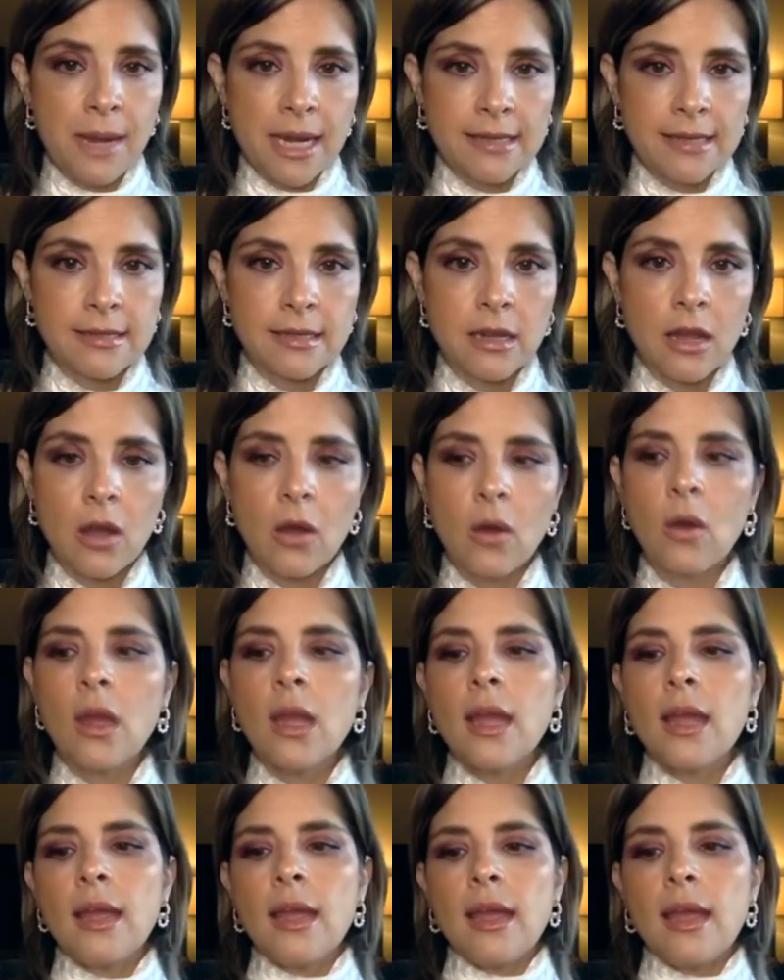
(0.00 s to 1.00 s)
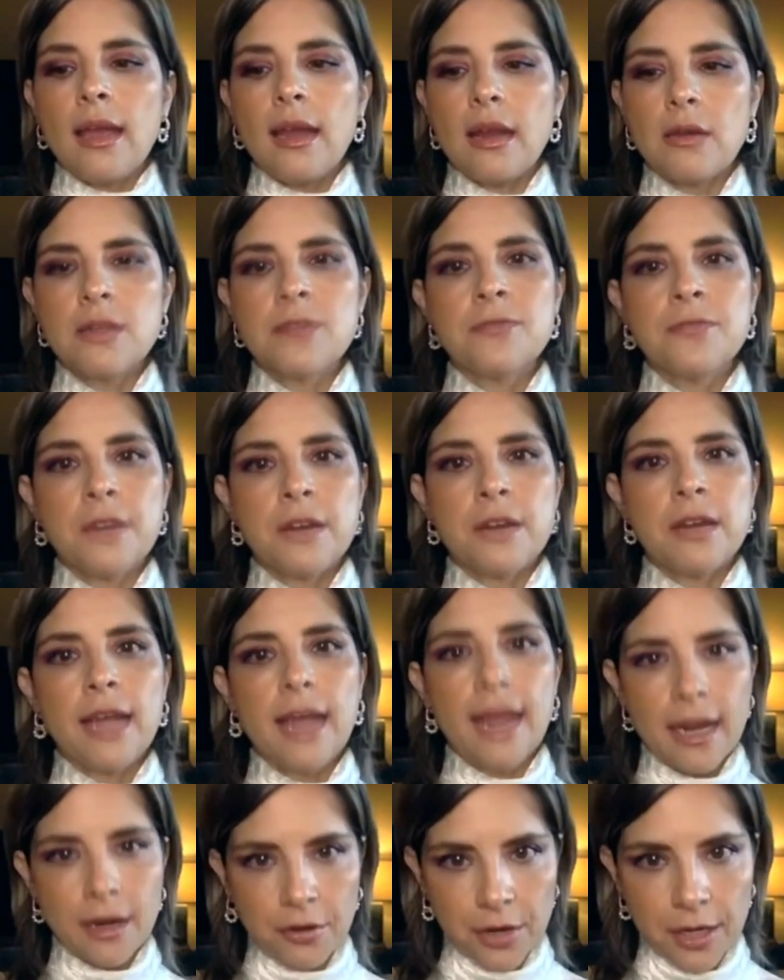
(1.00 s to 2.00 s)
to Mexico. And I was
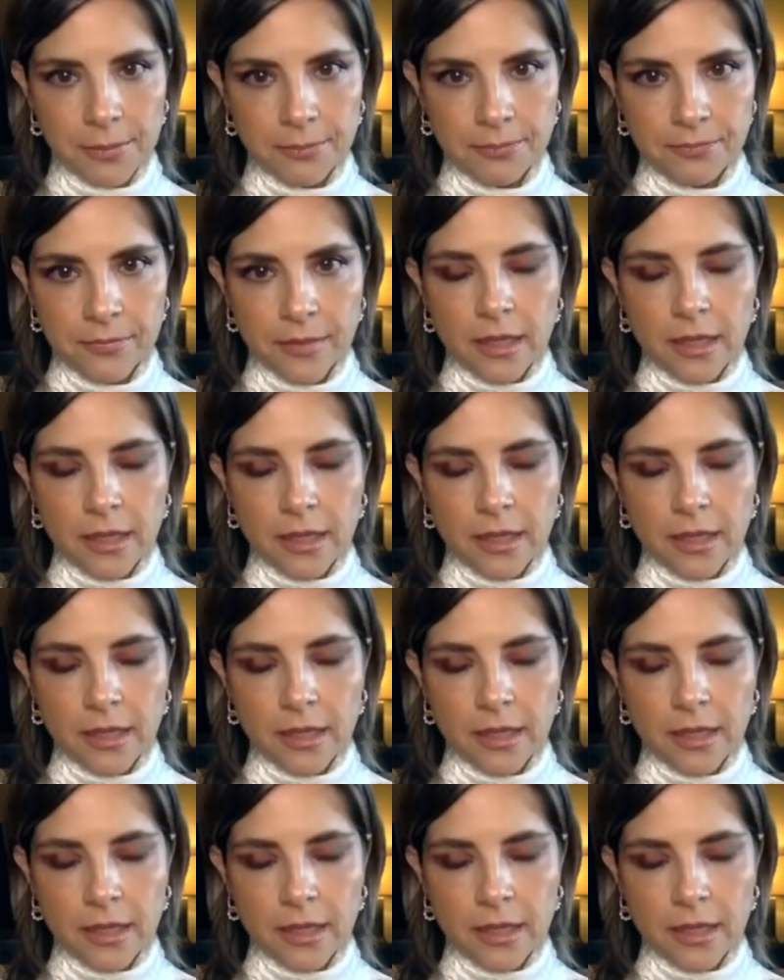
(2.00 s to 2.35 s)
very angry.